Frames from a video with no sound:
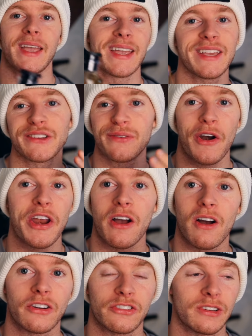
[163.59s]
It is very
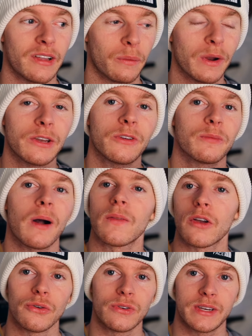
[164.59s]
harsh. Like when you smell
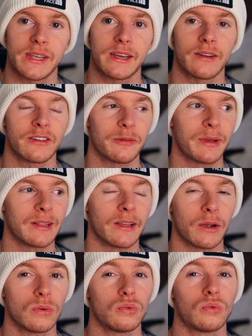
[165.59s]
the oud in here, it's a bit
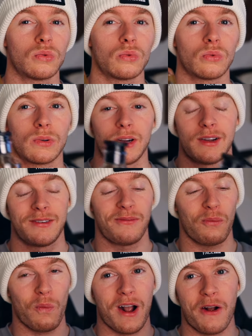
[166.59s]
like, oh,
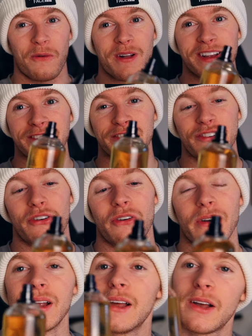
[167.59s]
wow, that is strong.